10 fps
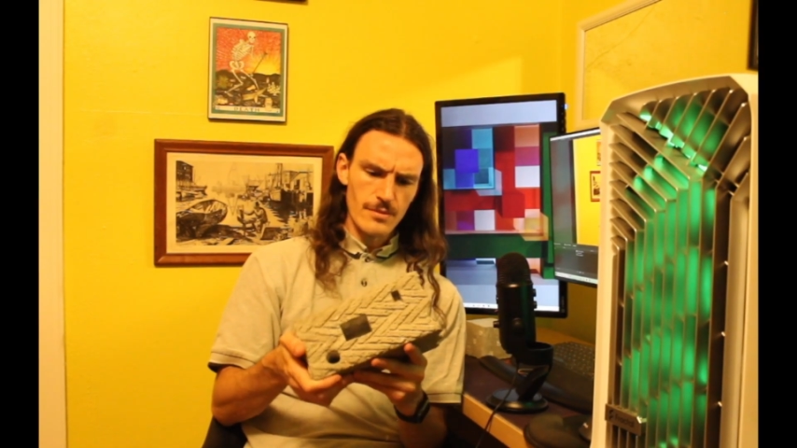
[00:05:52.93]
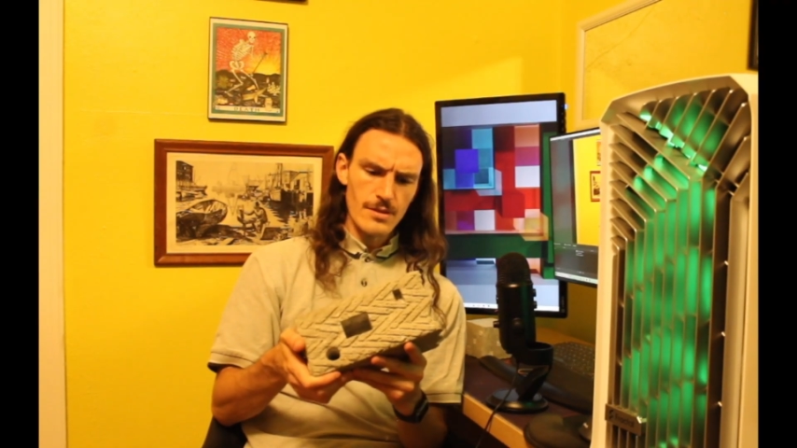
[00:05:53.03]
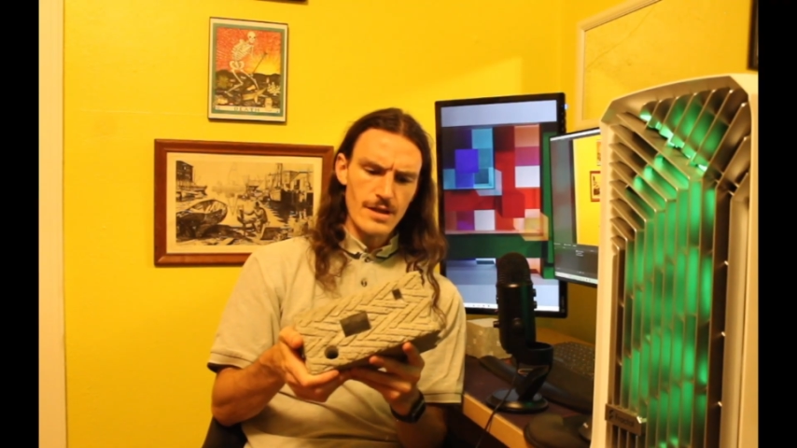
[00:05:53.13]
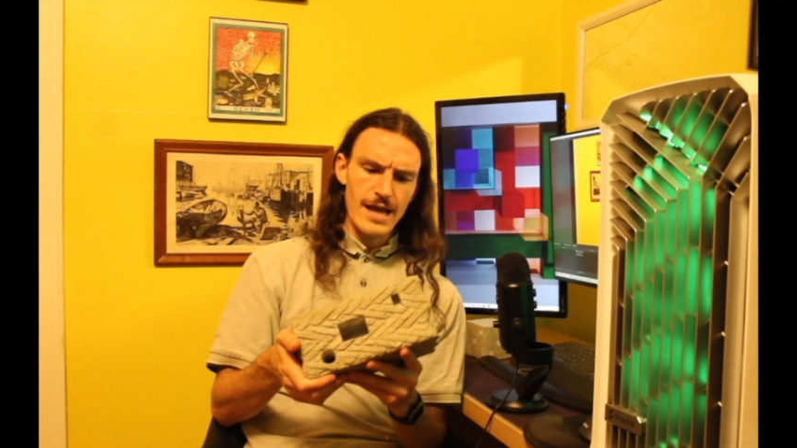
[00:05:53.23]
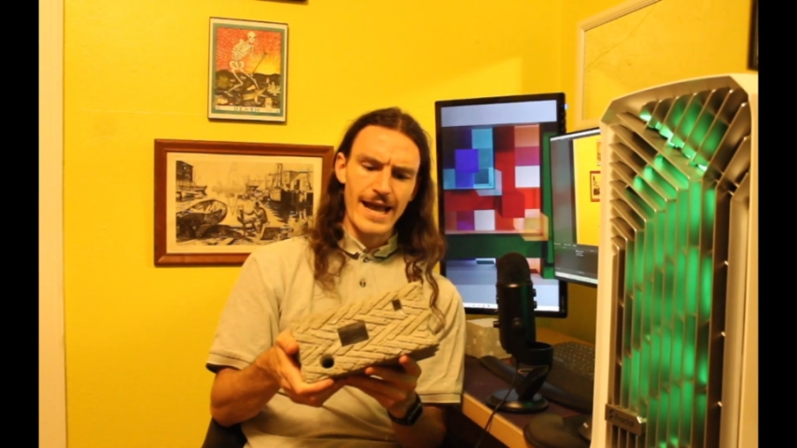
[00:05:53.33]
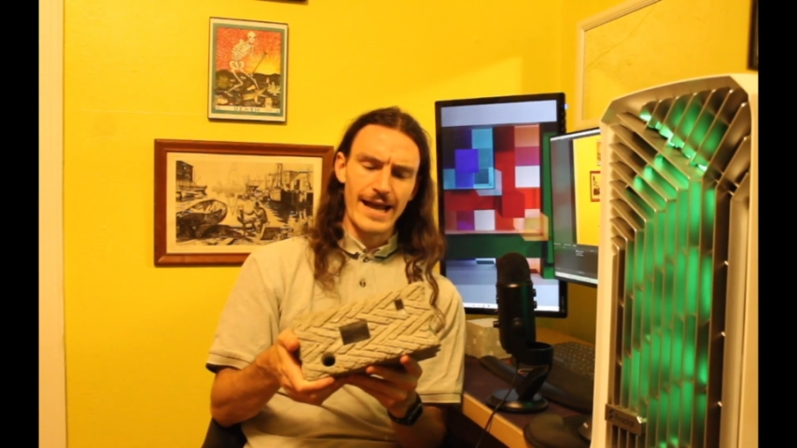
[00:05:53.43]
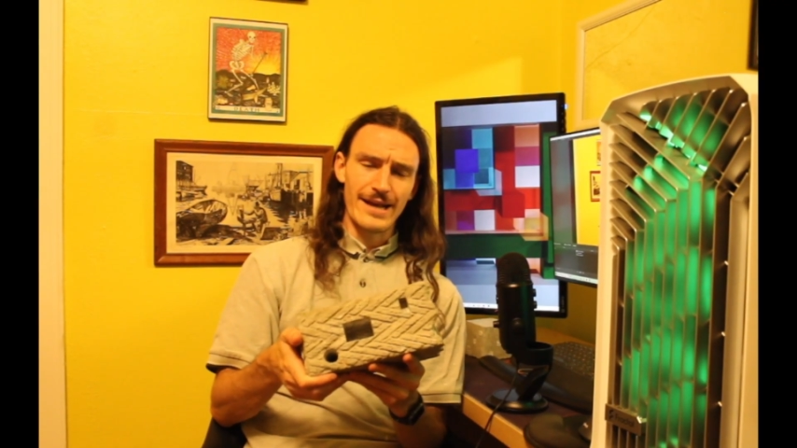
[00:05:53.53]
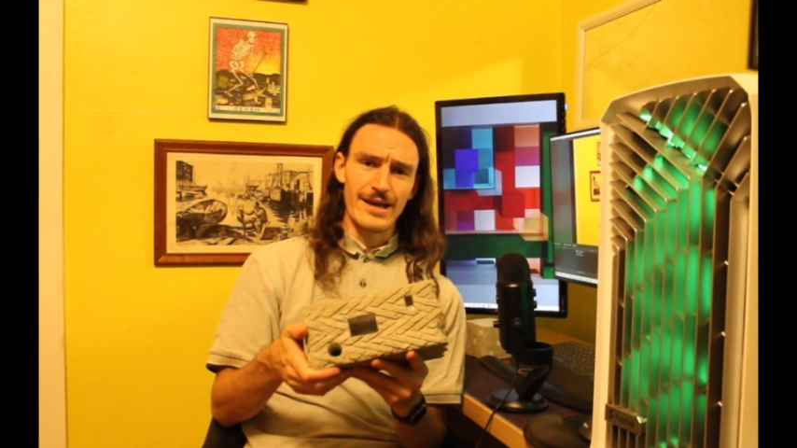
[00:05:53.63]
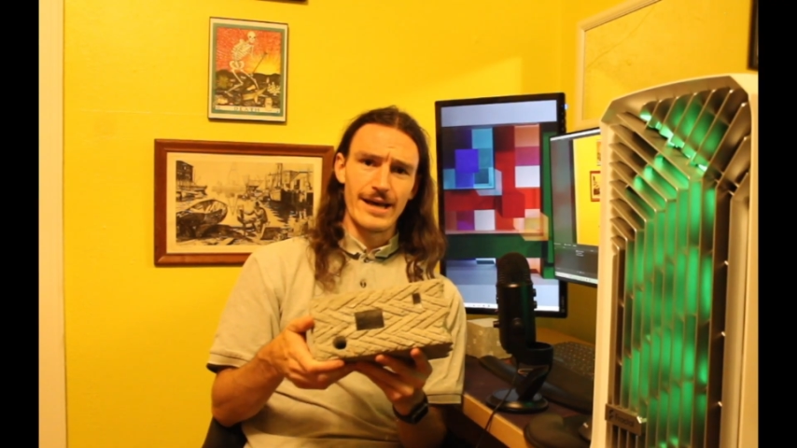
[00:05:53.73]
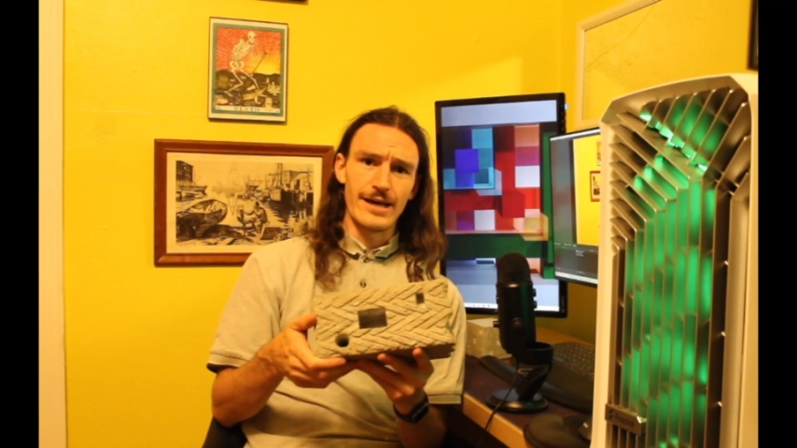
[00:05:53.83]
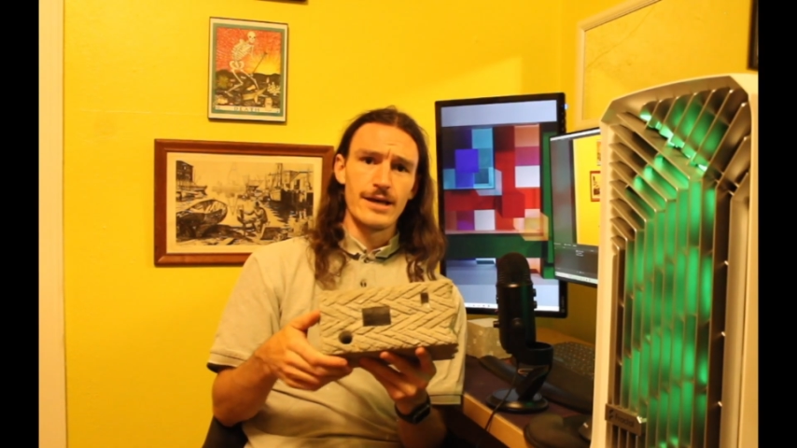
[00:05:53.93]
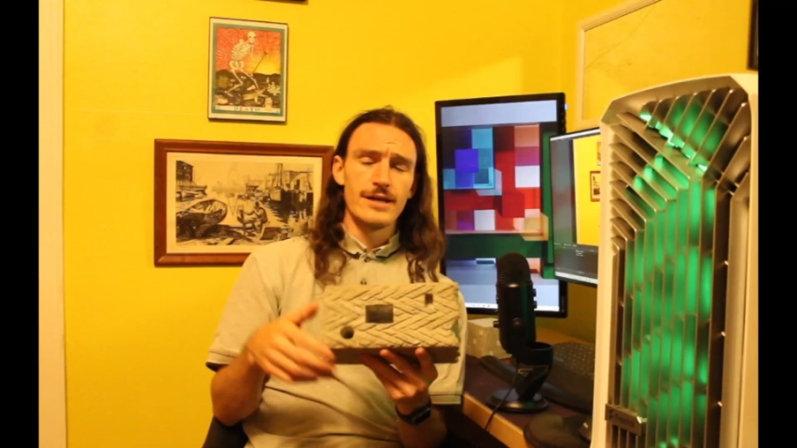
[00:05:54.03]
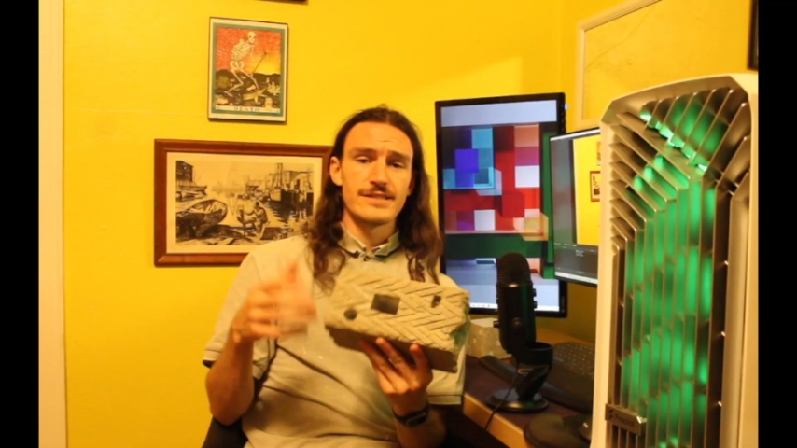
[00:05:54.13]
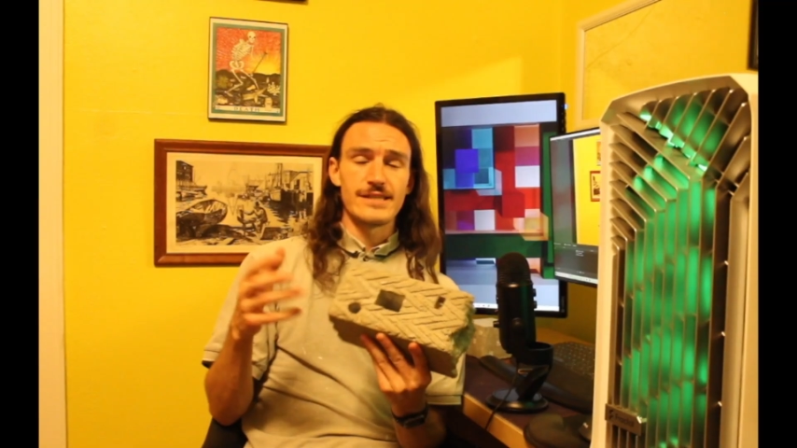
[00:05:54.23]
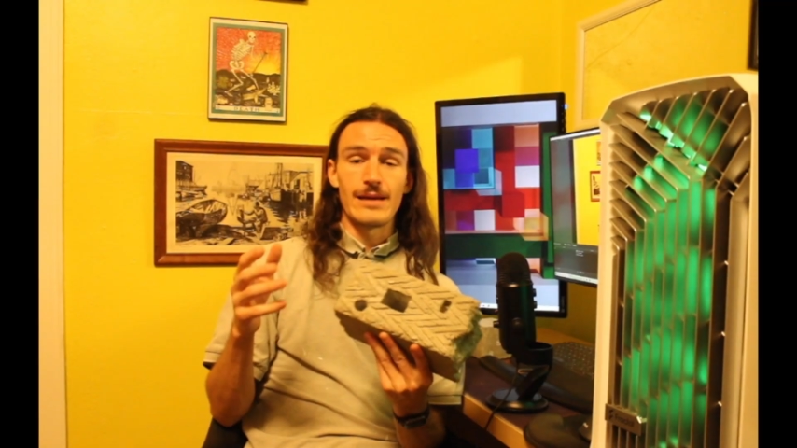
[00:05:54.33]
And
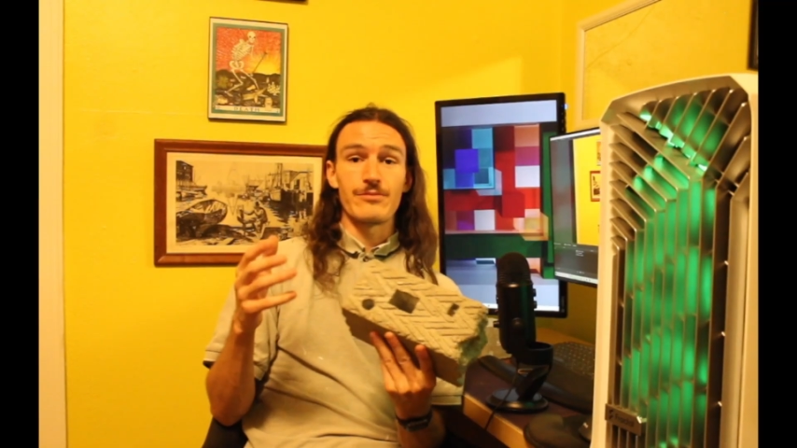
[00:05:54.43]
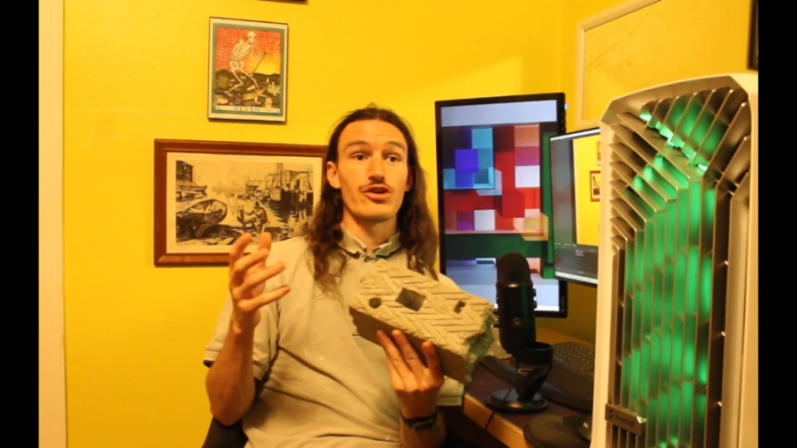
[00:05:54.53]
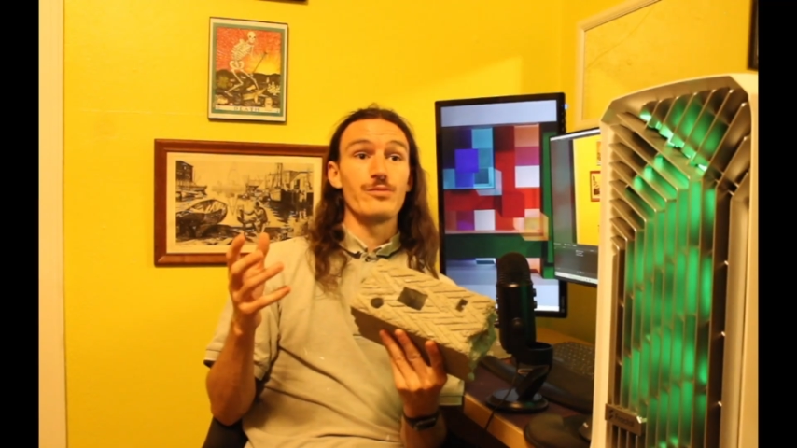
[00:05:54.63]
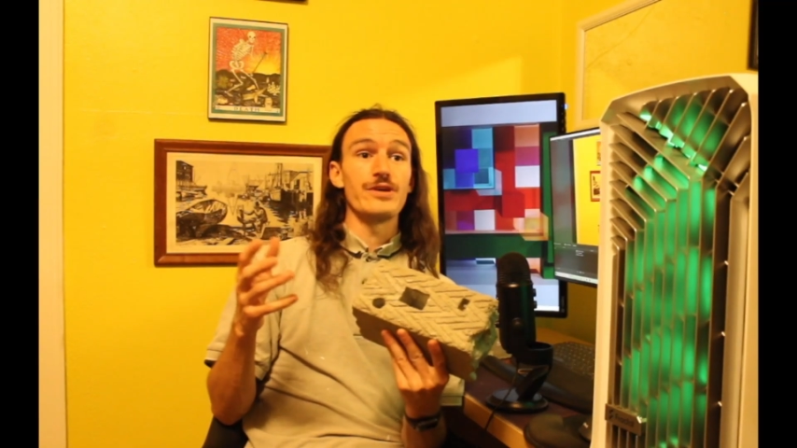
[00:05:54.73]
same could be